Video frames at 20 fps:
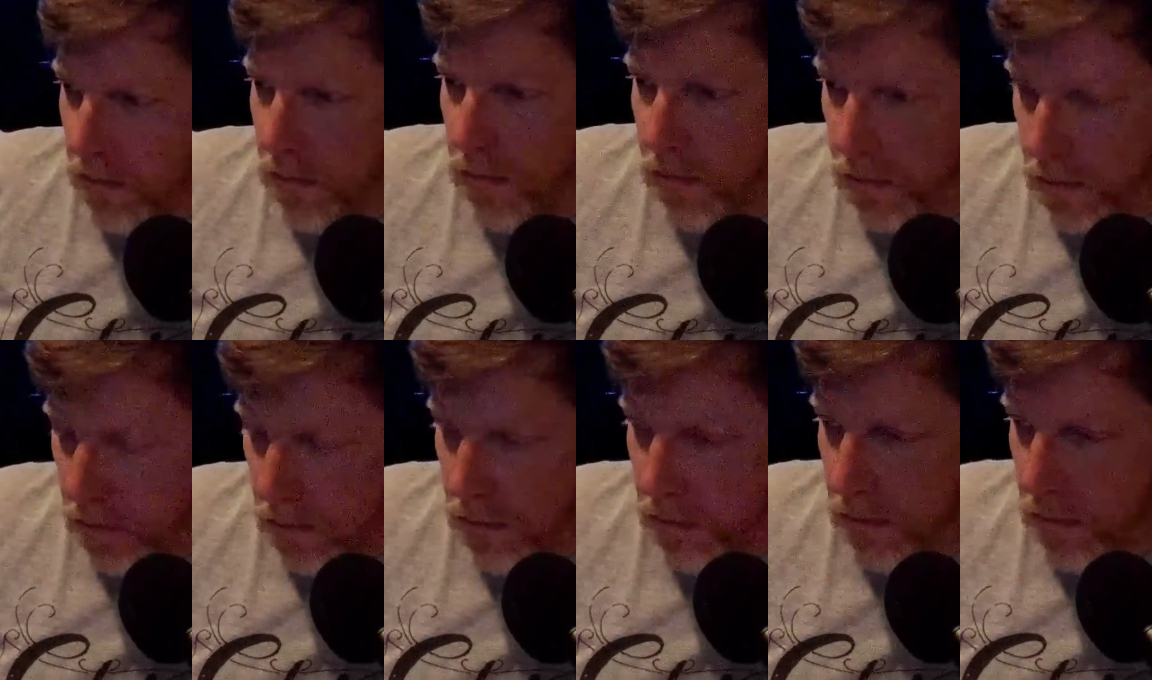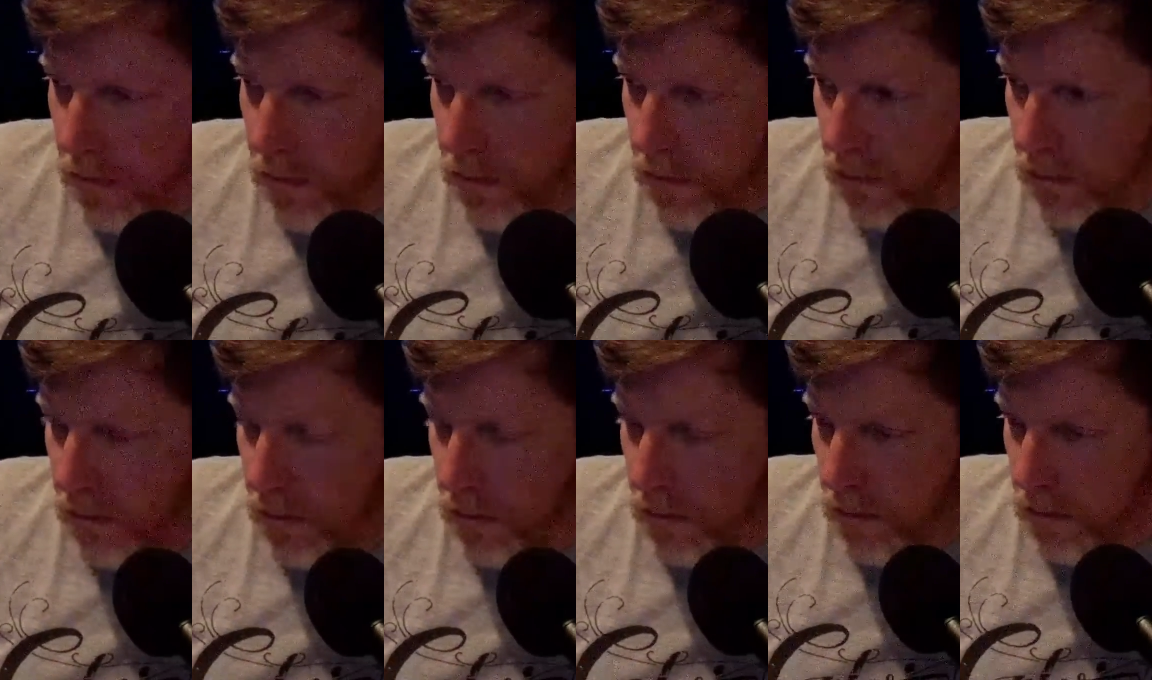Look,
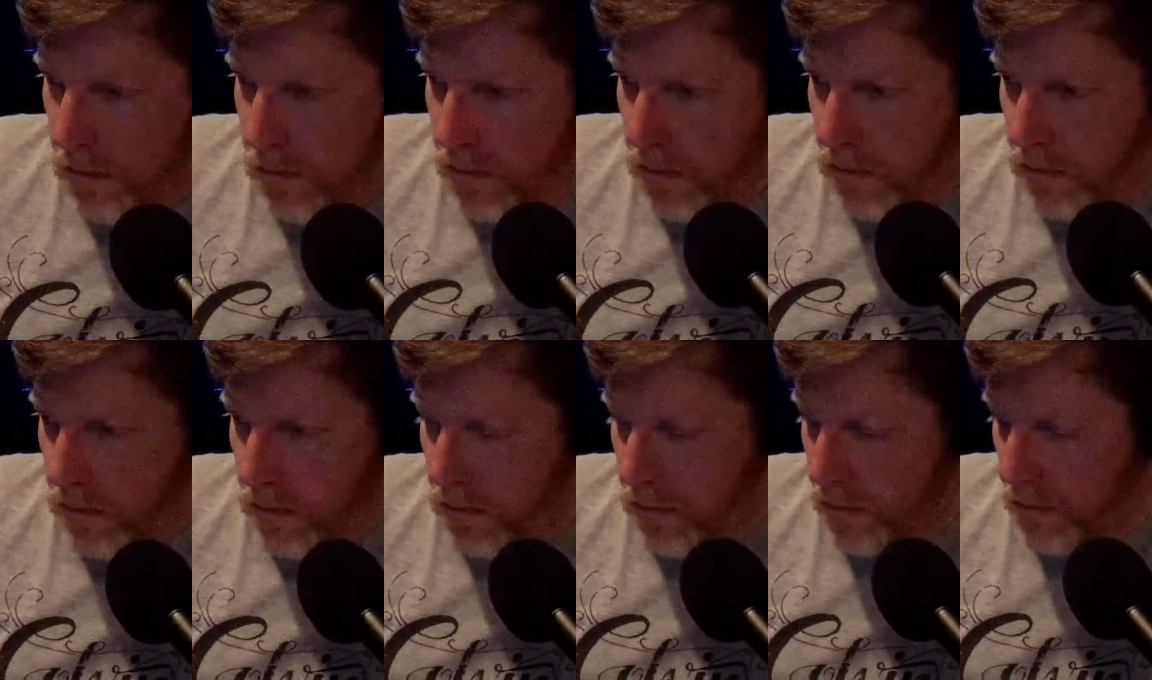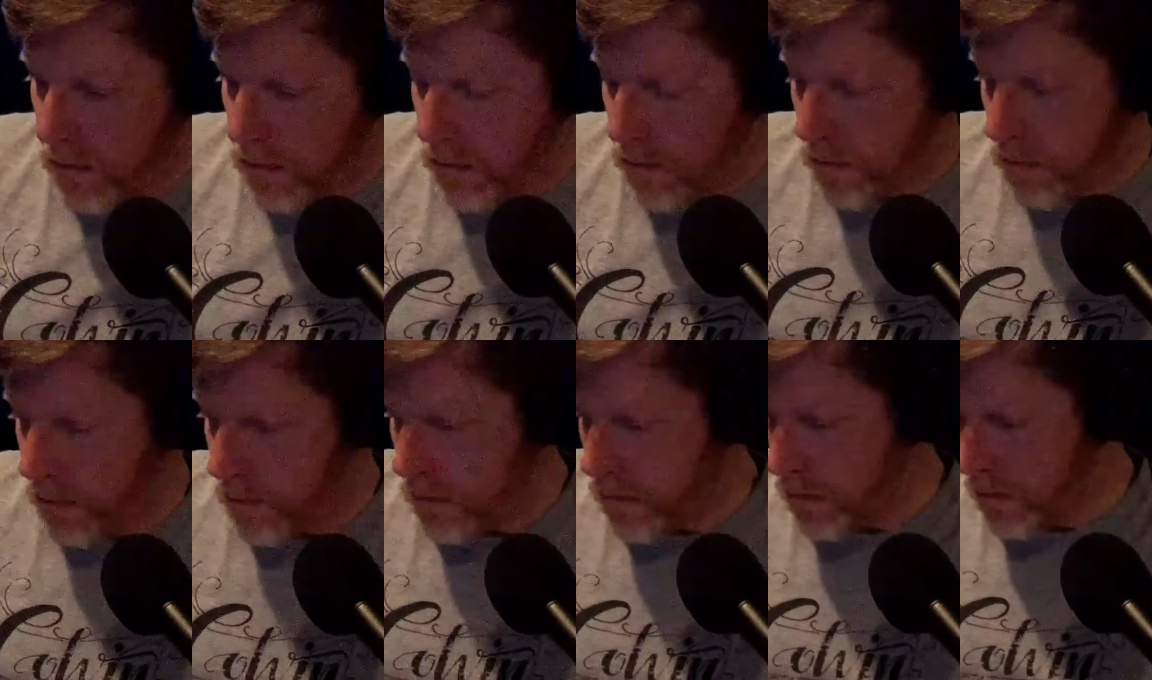I'm not trying to be weird.
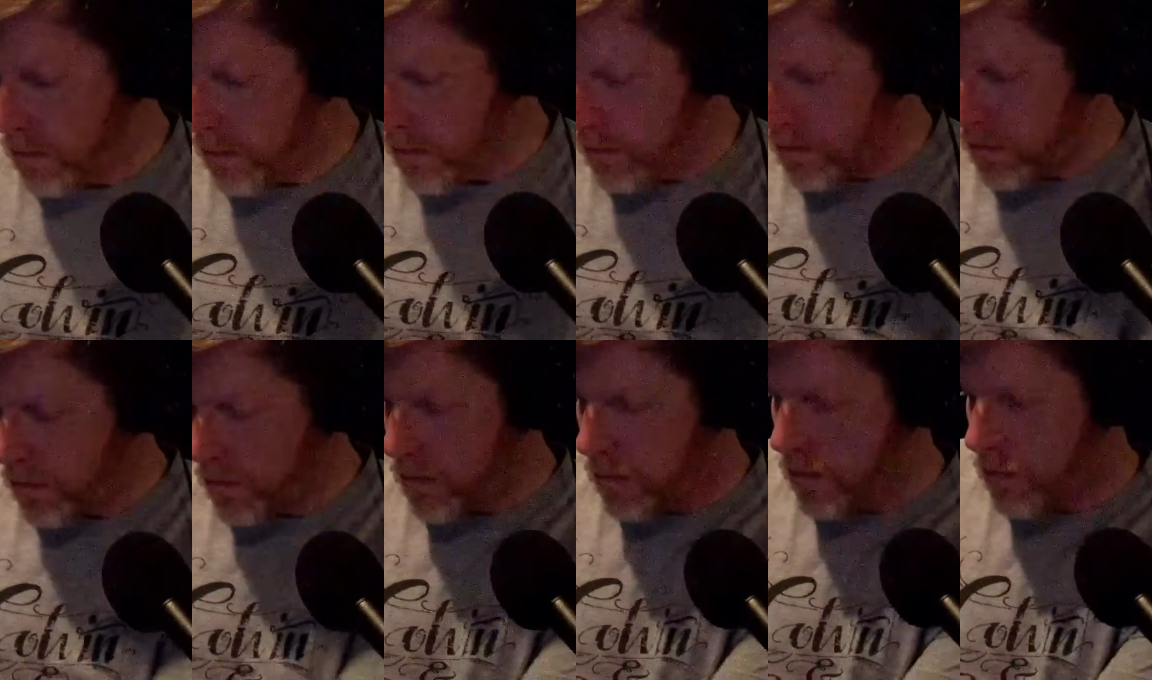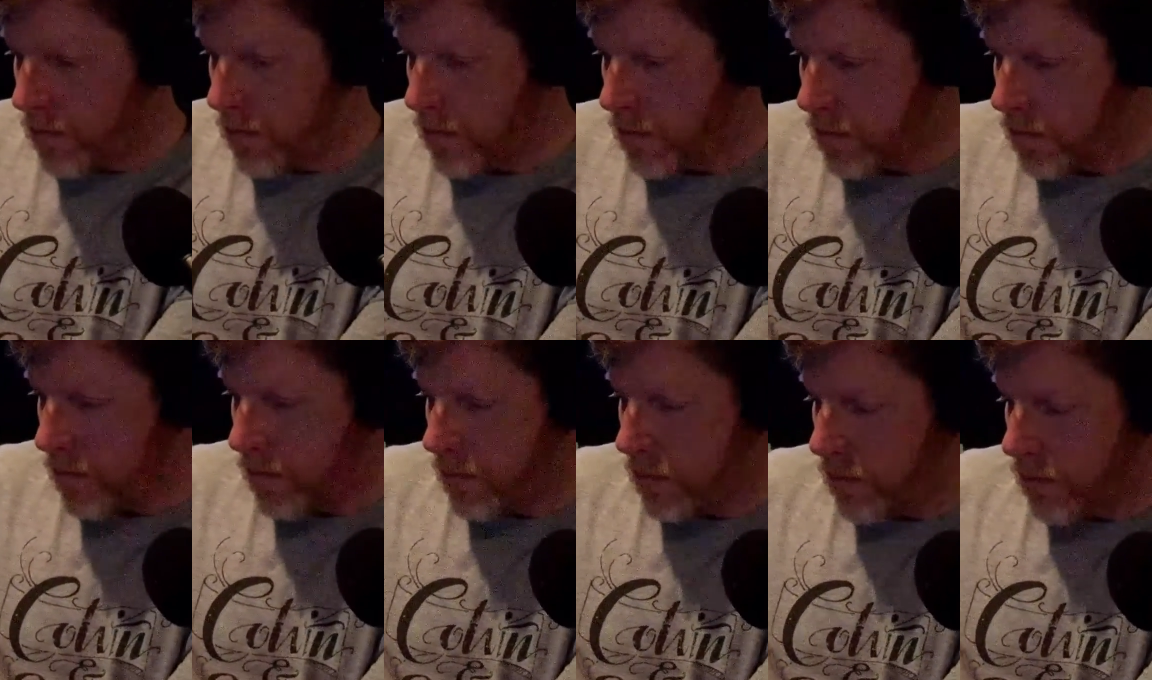Can you give me one for free? I'll
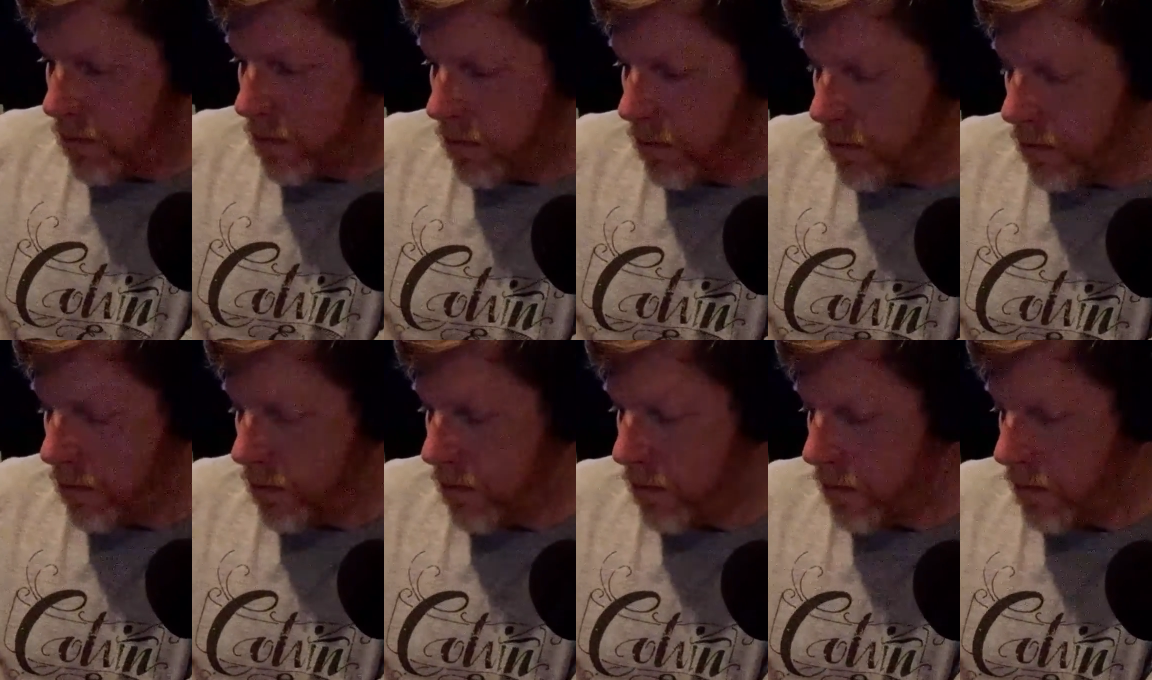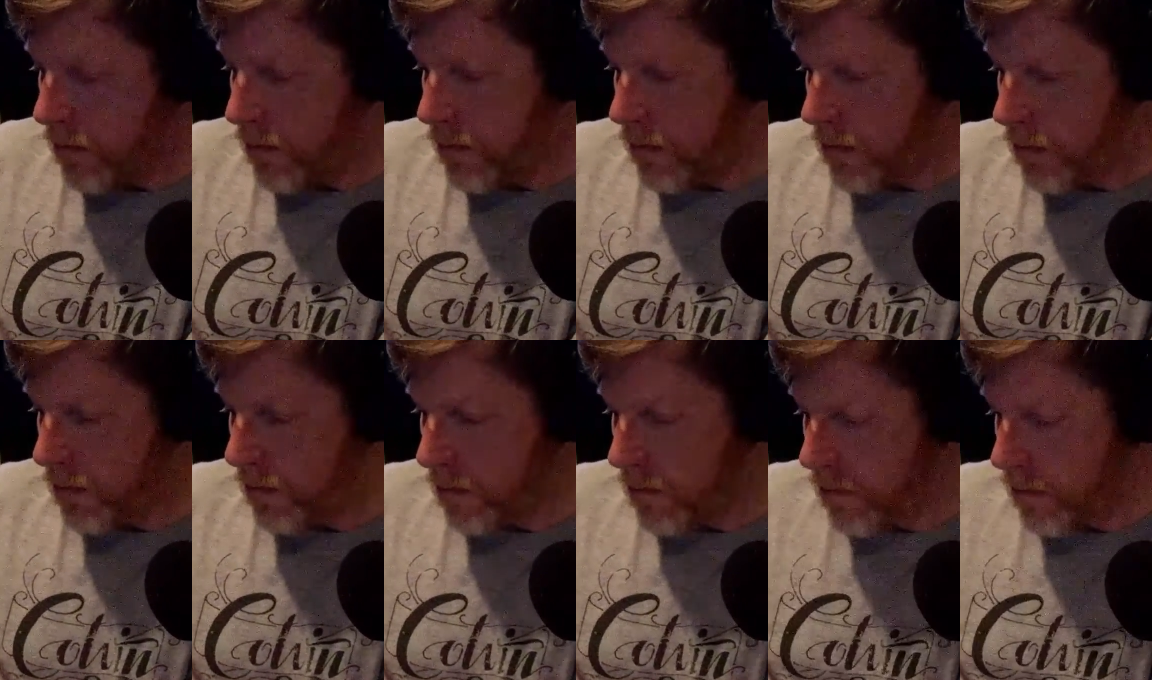bring it up on the stage. I'll
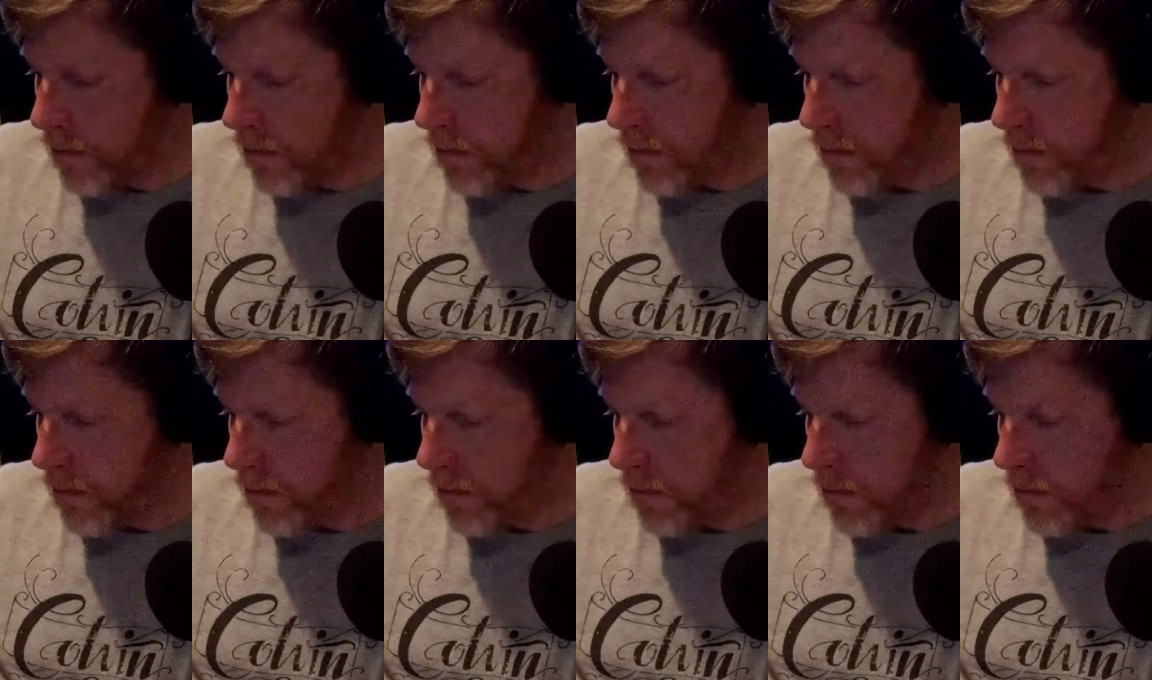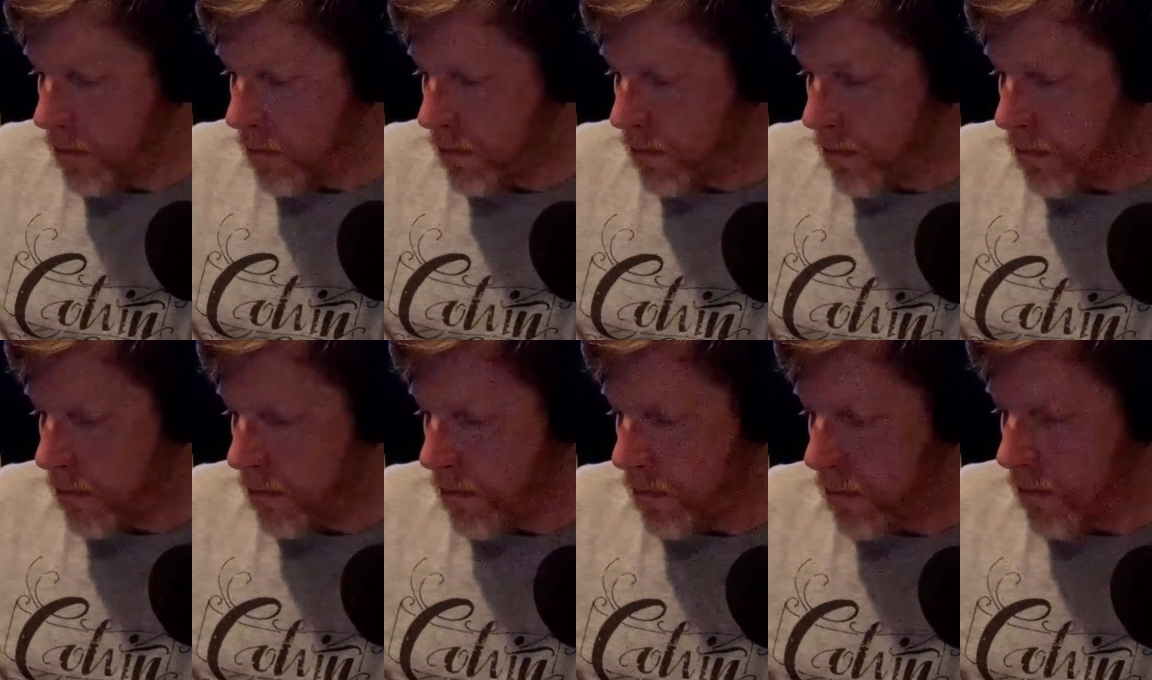have a sip and
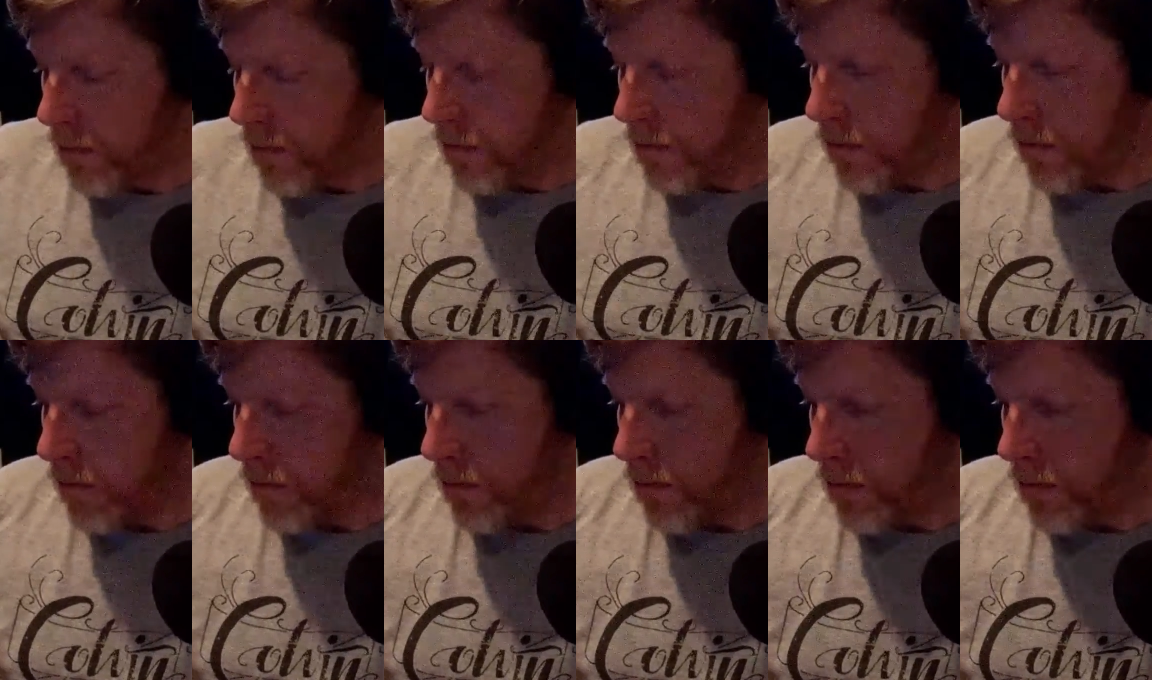I'll promote it.